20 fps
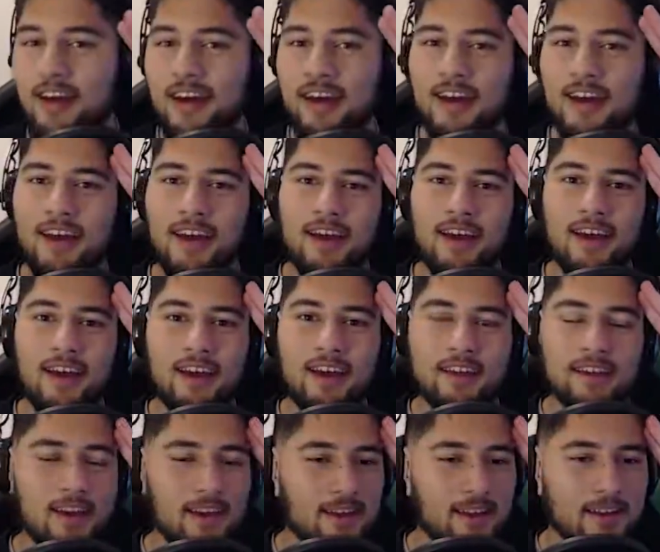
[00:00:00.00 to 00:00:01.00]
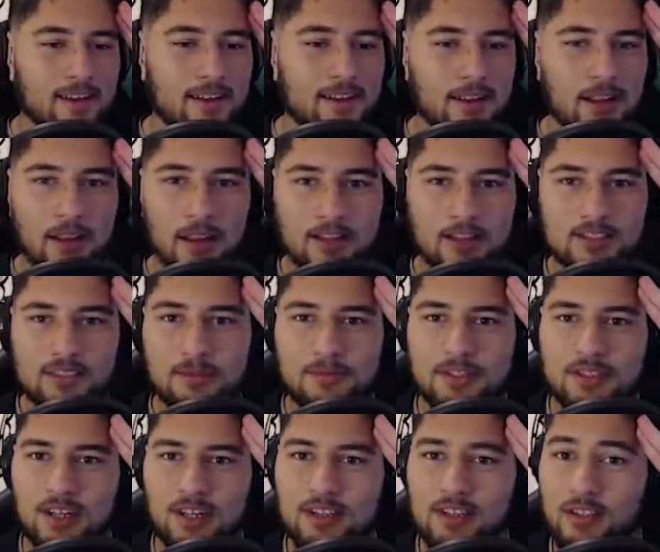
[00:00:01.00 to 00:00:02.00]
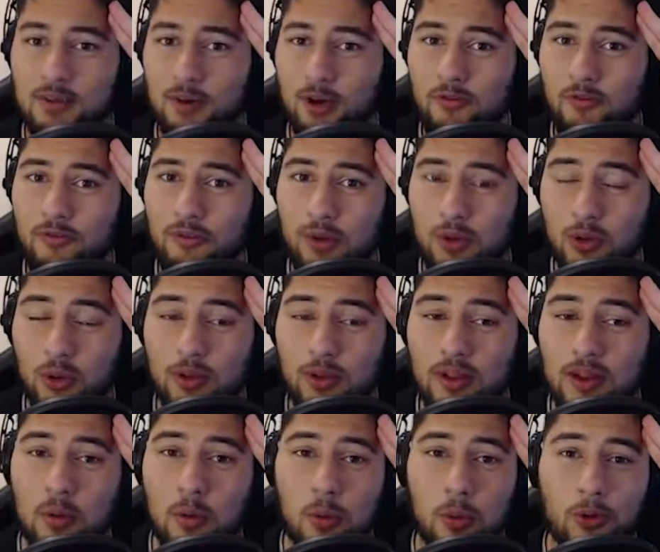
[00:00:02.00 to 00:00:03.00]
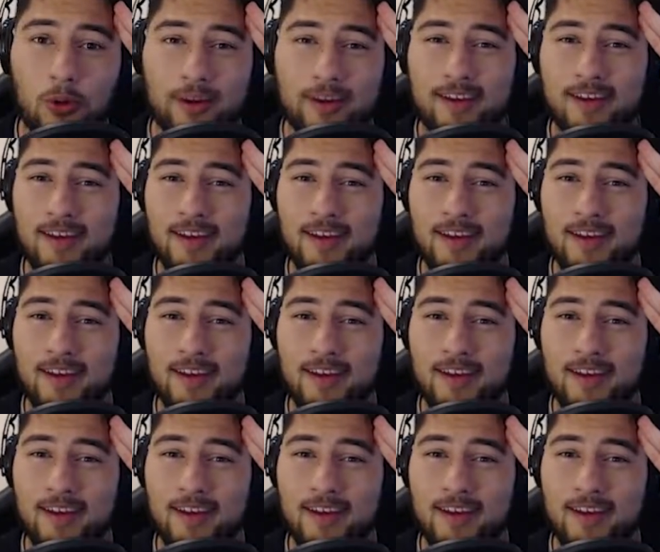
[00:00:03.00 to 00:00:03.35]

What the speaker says: And yeah, like, subscribe, and share. And this is your boy Man Cool, and I'm reporting